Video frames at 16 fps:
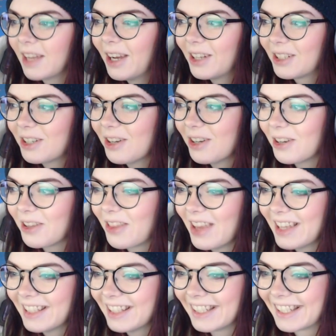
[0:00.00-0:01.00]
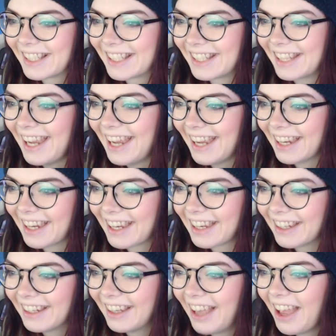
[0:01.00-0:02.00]
Dude, this is
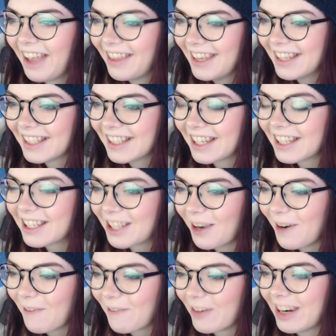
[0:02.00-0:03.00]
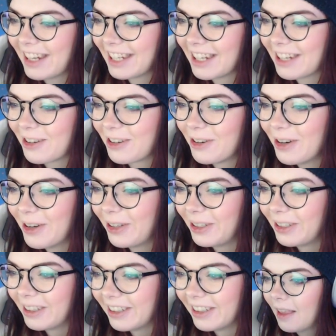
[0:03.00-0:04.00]
sick. This is so freaking
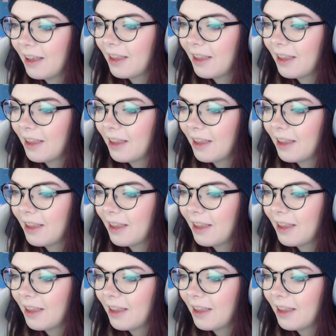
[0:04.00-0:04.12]
cool.